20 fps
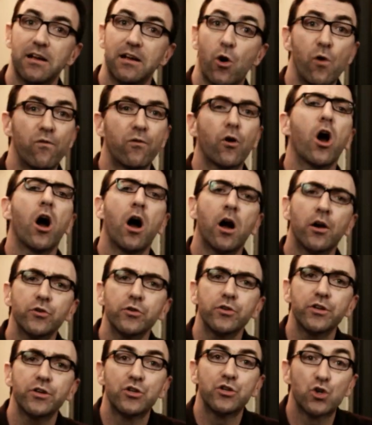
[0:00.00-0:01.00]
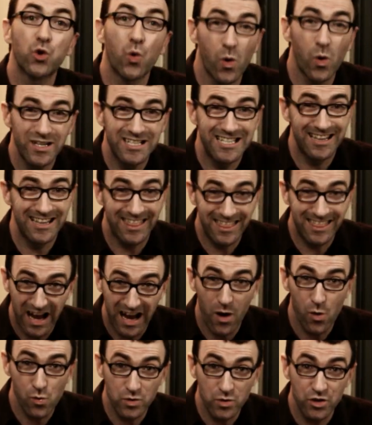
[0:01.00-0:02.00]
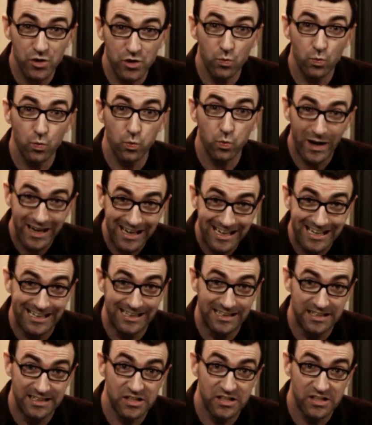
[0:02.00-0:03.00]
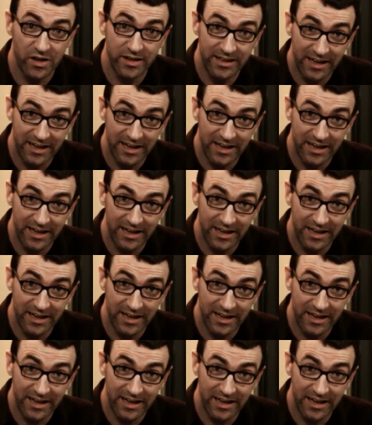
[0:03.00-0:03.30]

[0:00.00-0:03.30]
Over 120,000 ratings on